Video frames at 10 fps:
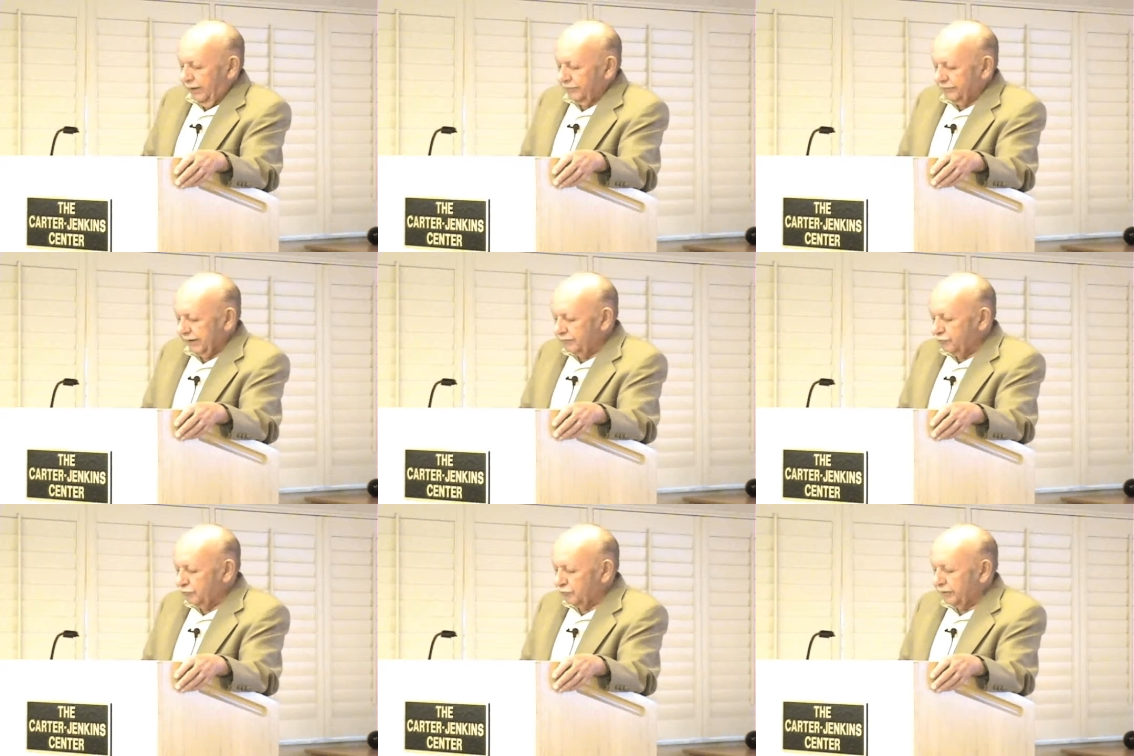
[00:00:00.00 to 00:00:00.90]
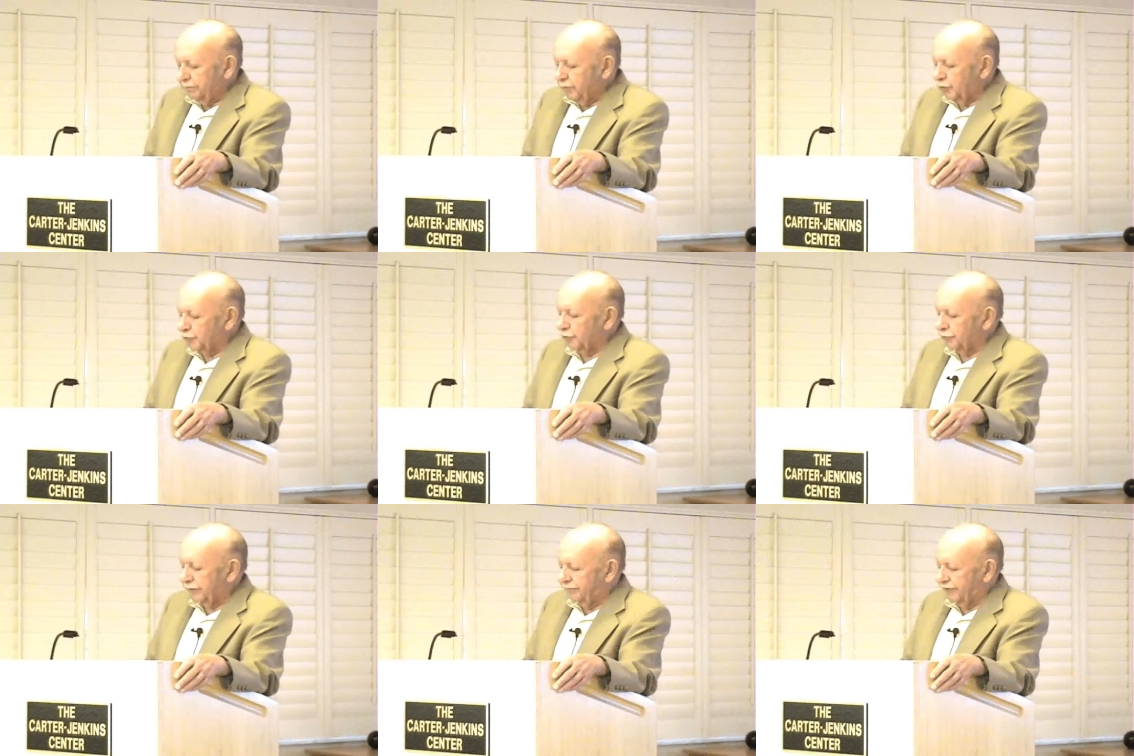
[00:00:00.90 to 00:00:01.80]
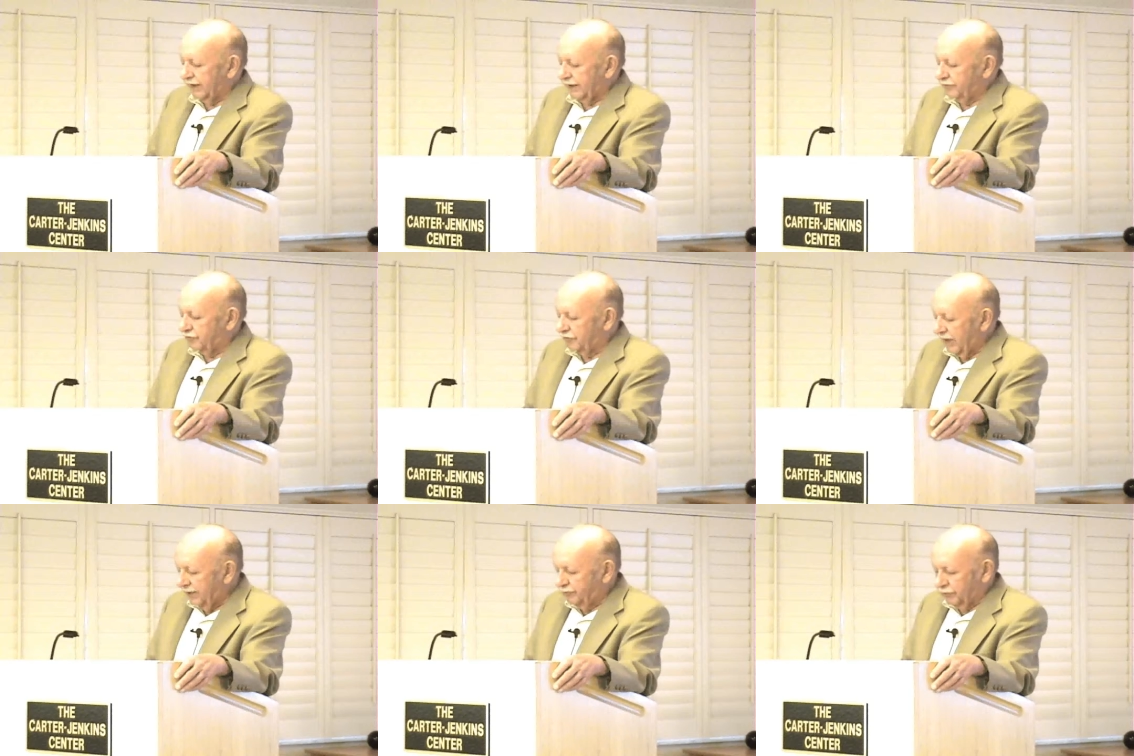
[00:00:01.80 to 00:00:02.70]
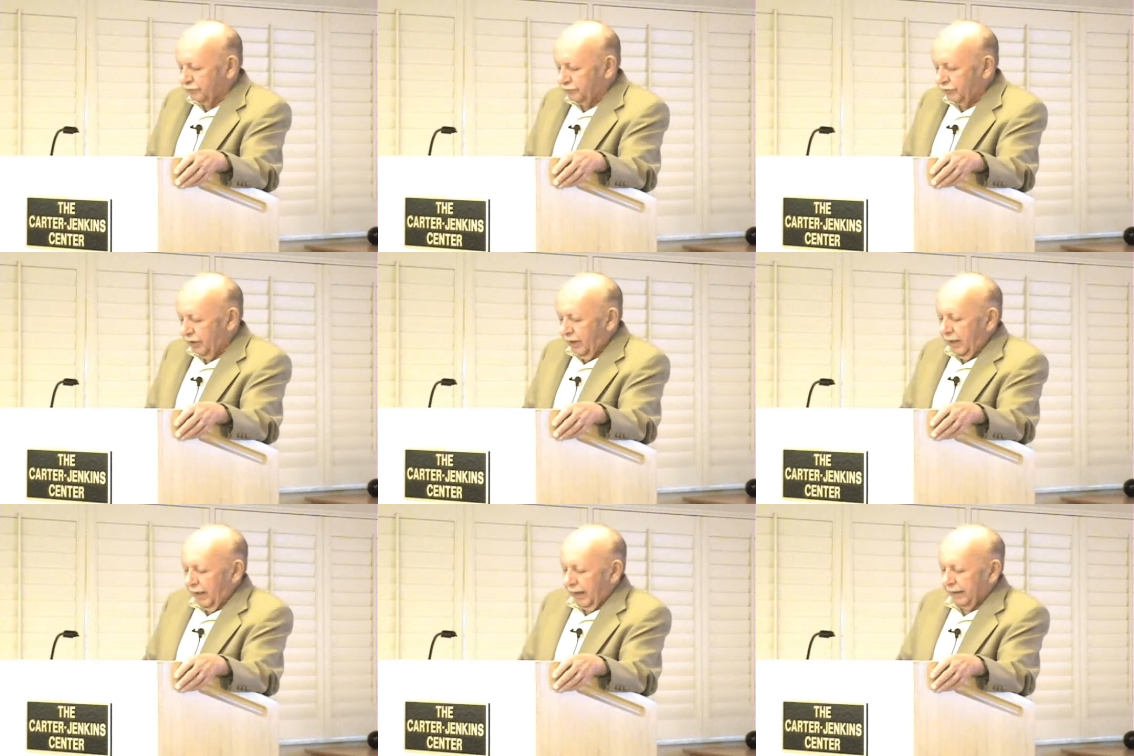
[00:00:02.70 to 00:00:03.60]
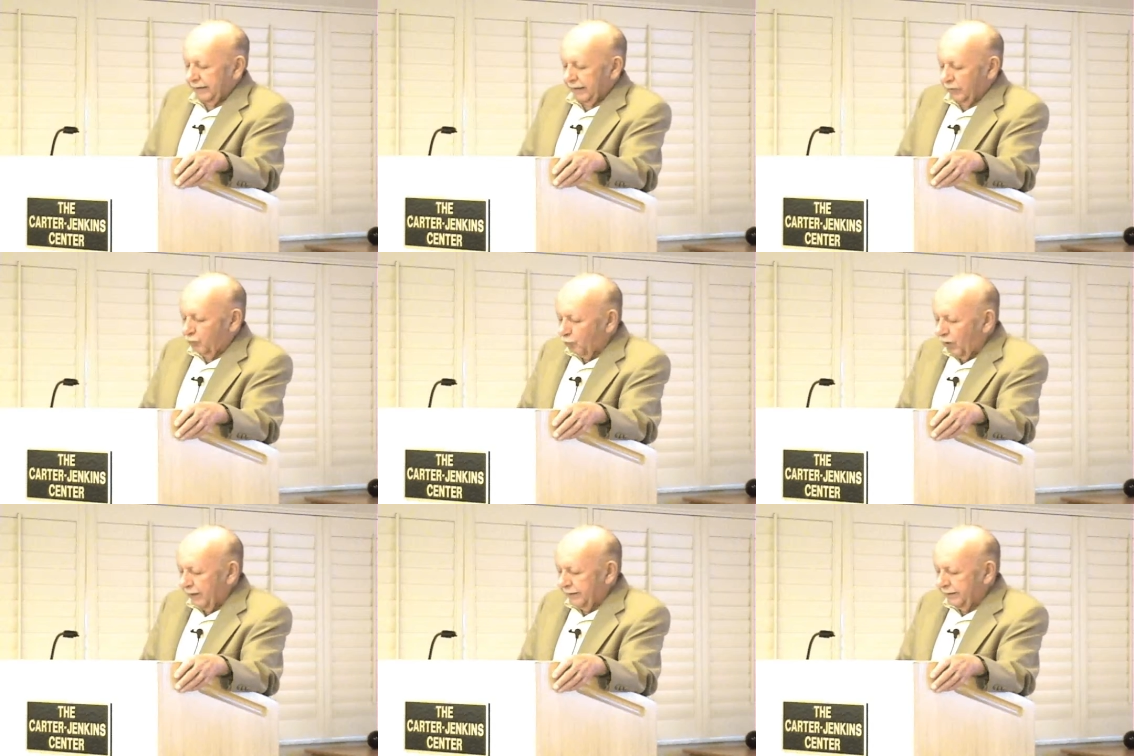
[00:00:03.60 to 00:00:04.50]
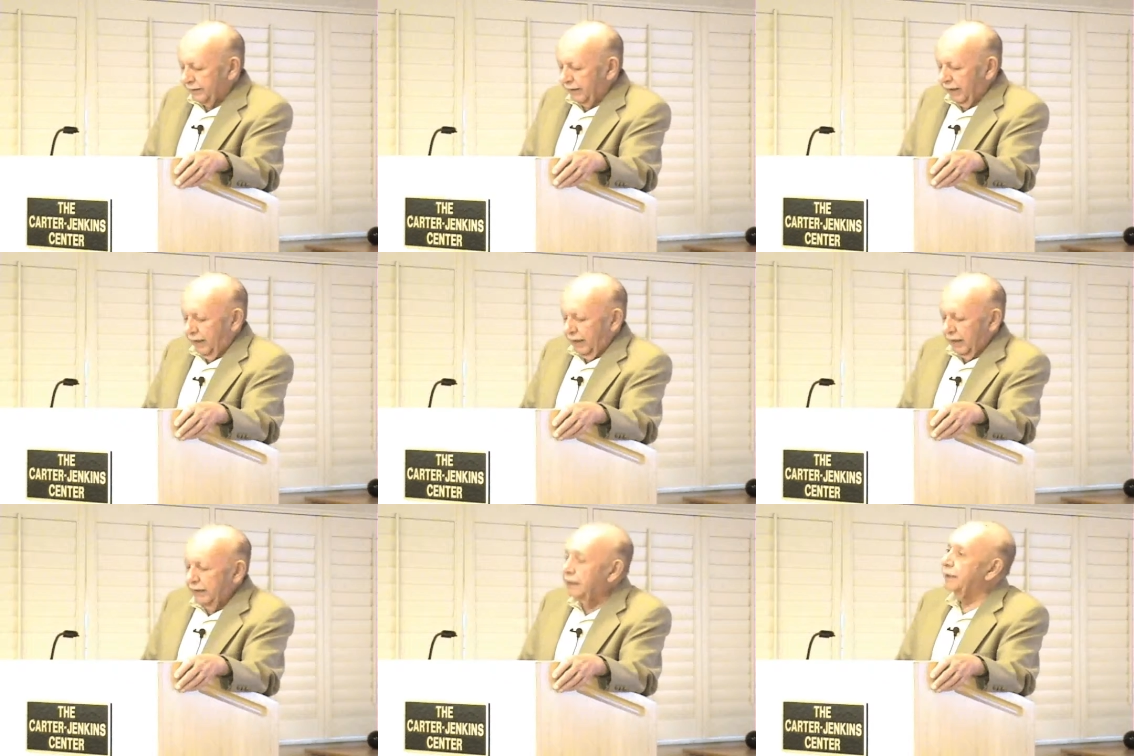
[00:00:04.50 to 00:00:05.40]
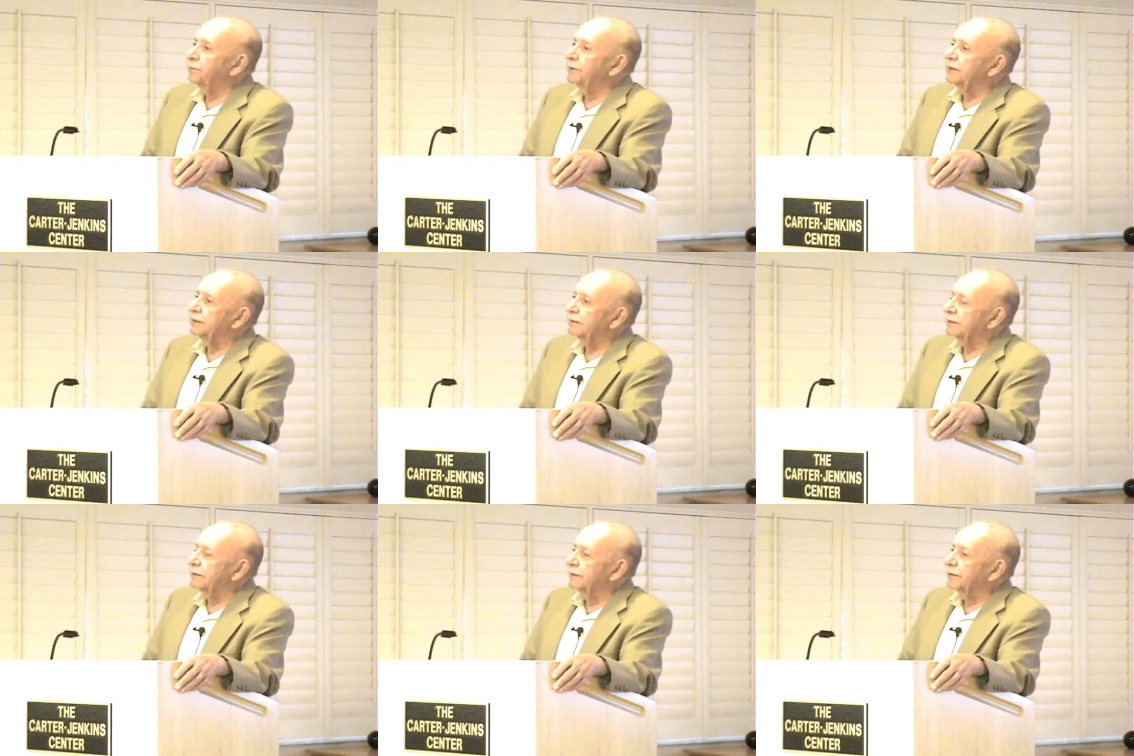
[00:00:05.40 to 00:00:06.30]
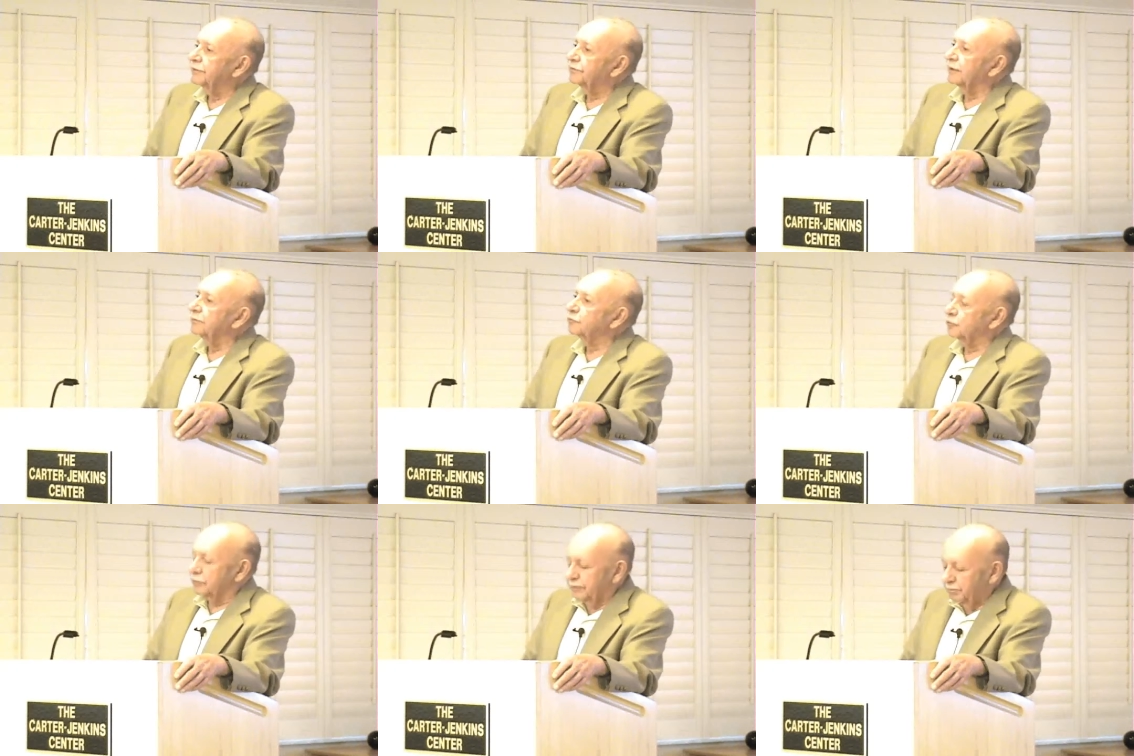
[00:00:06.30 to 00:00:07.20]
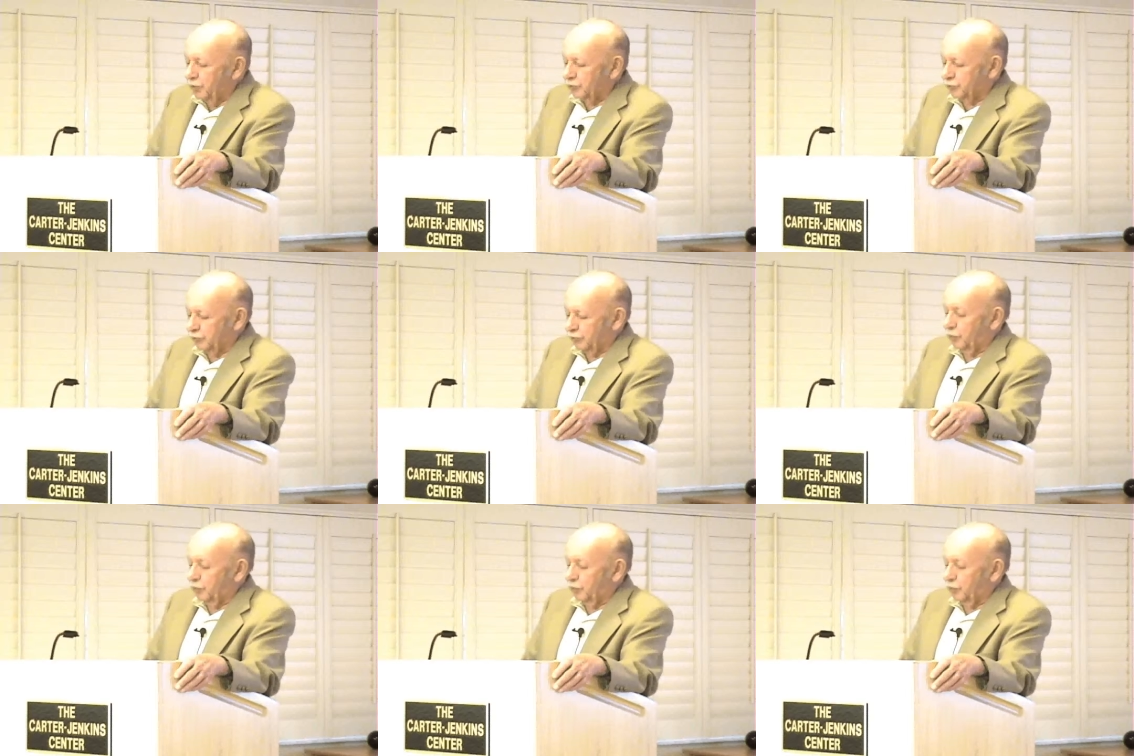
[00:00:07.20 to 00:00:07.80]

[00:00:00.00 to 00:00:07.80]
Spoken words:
sensory motor differentiations and acquiring limited sensory motor